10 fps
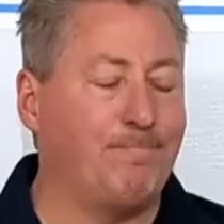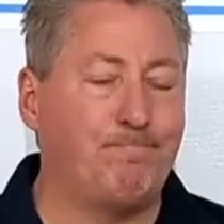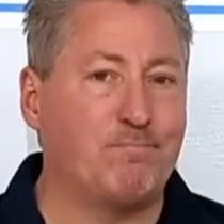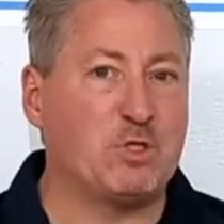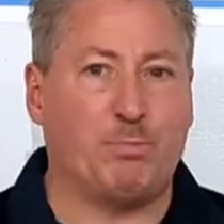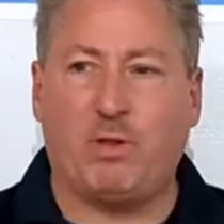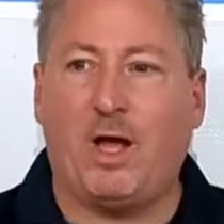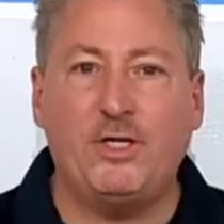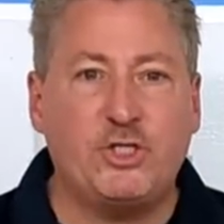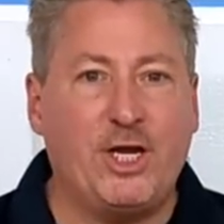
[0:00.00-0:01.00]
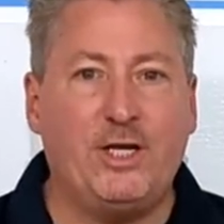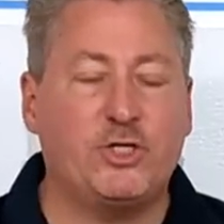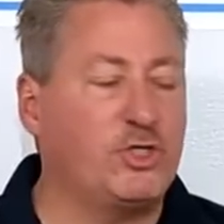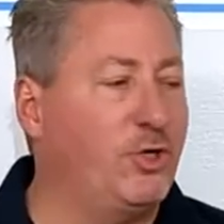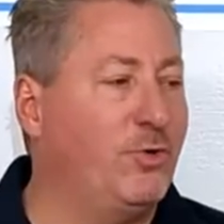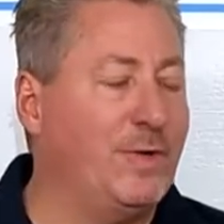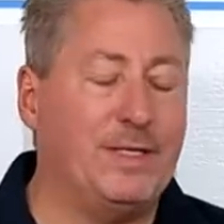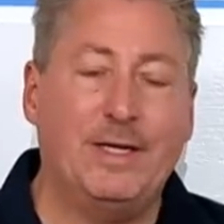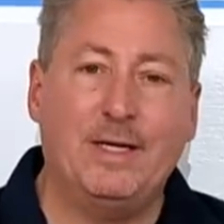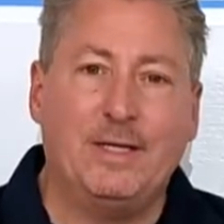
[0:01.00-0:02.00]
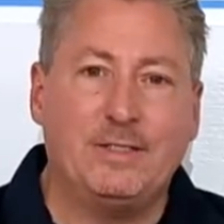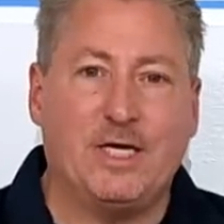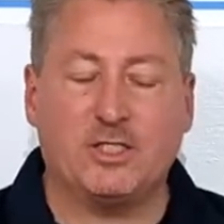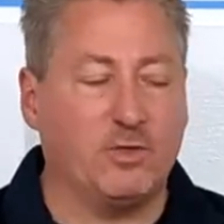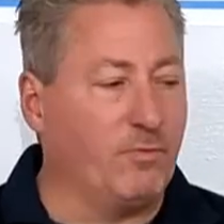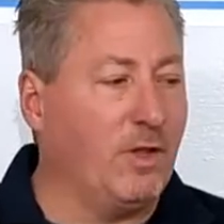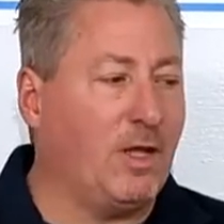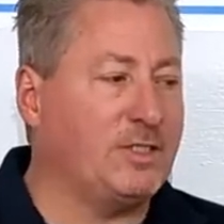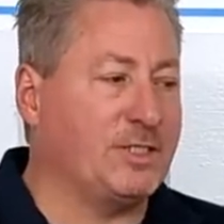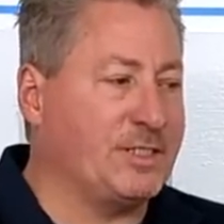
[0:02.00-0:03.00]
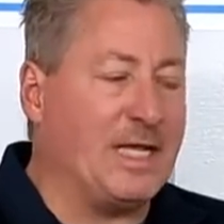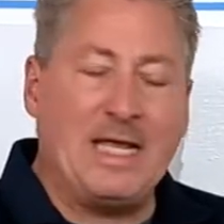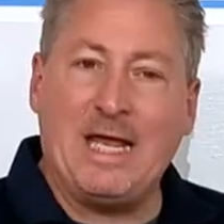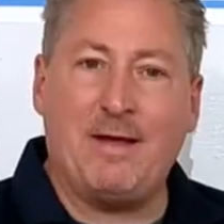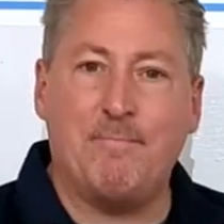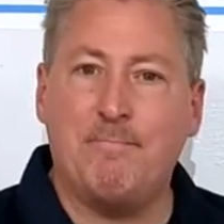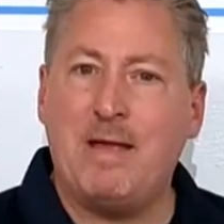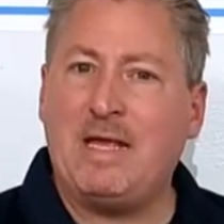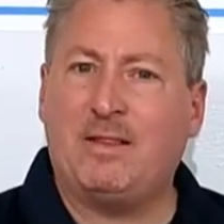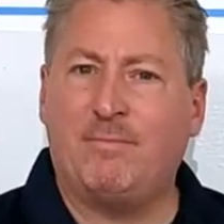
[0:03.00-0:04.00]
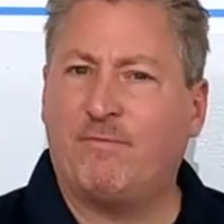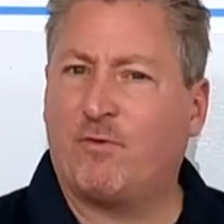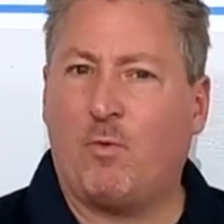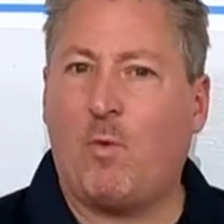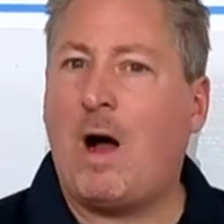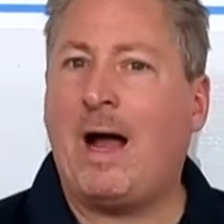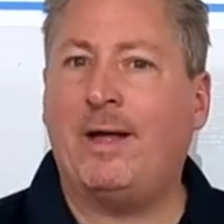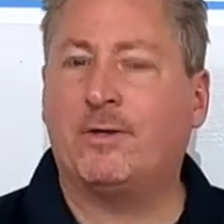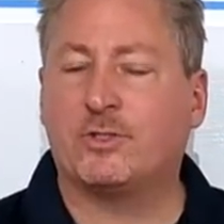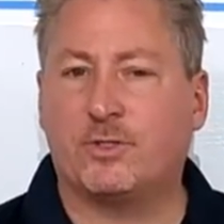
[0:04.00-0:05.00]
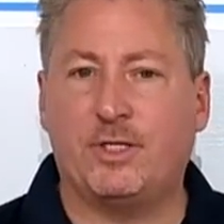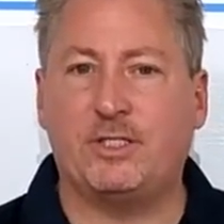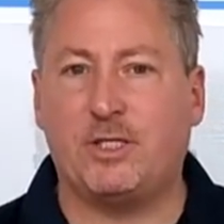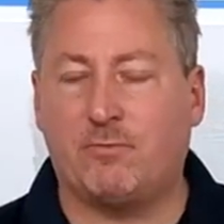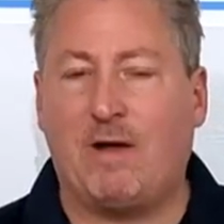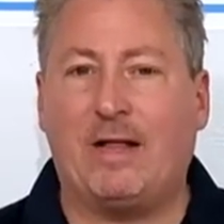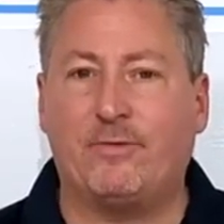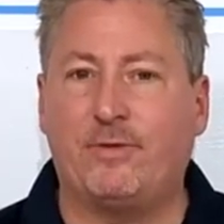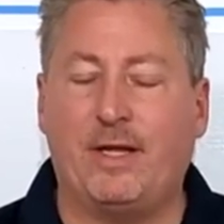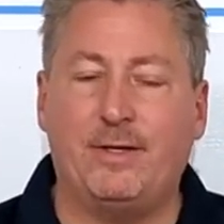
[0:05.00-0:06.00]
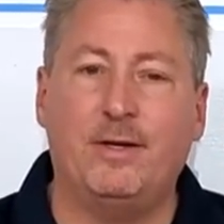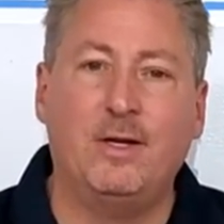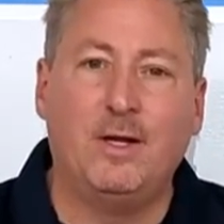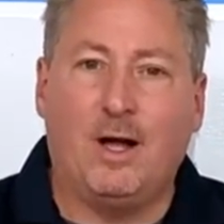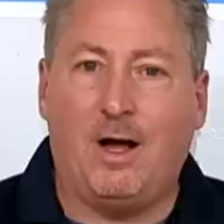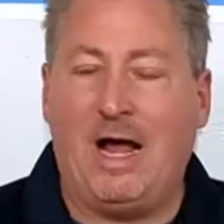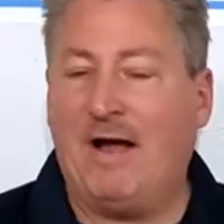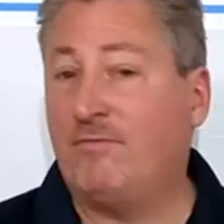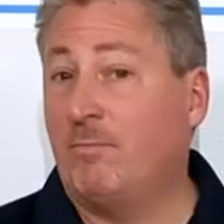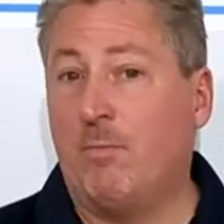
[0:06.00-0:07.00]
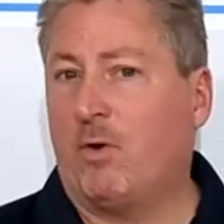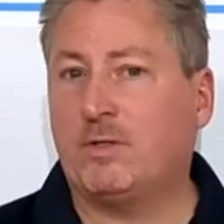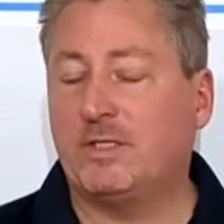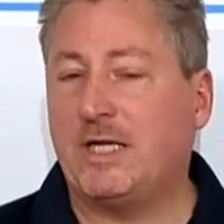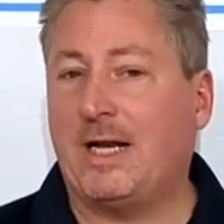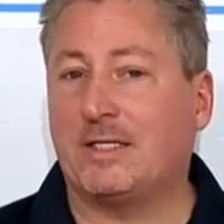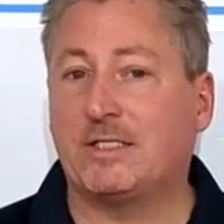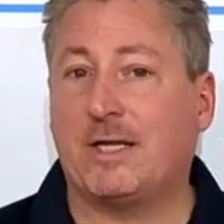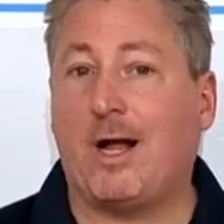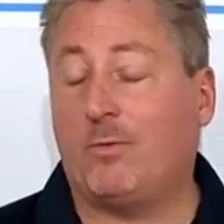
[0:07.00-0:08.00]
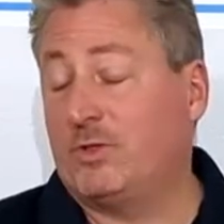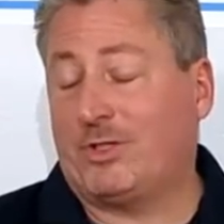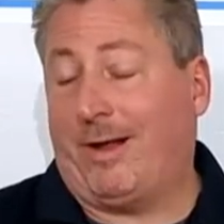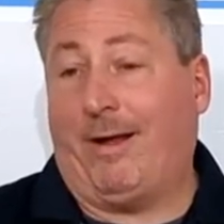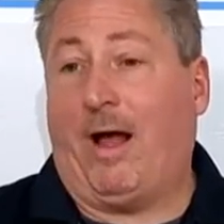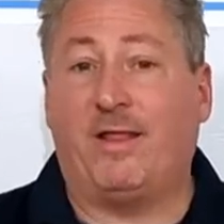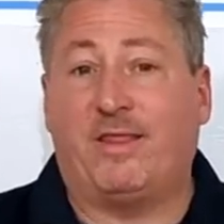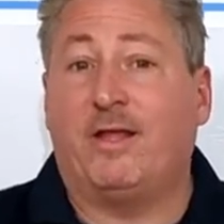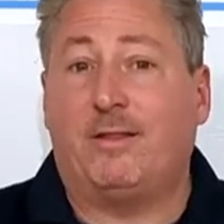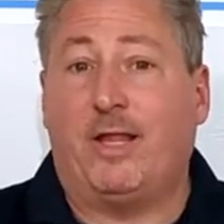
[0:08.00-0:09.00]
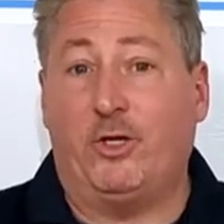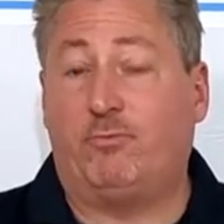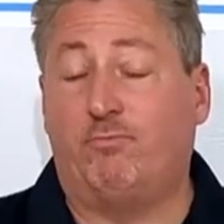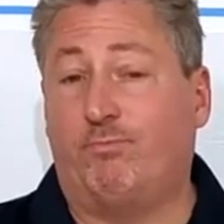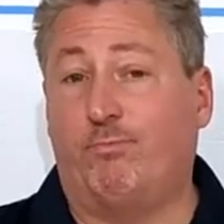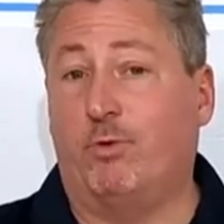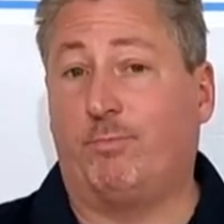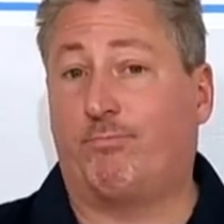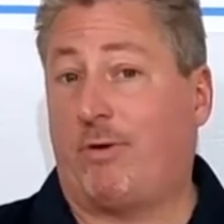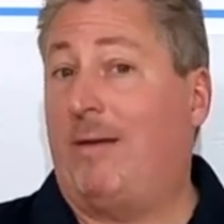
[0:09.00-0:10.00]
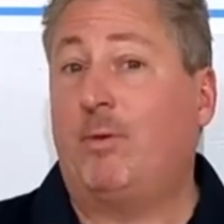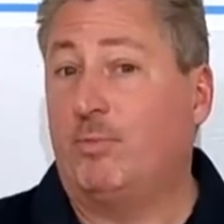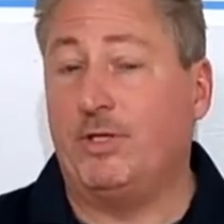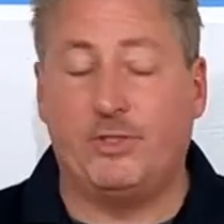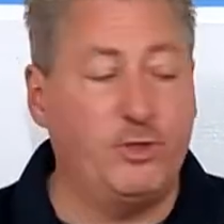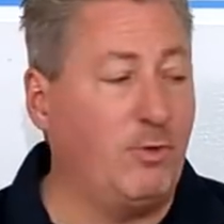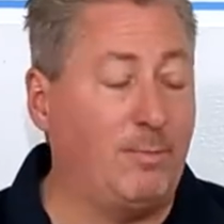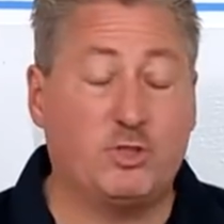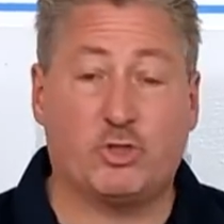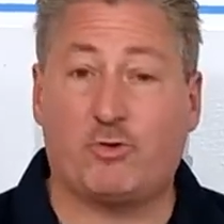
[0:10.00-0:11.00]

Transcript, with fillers: a supply chain issue and Tesla realizes they can't make them for a while. So they said rather than uh, have them marked as out of stock, which I, I think they would probably do. I'm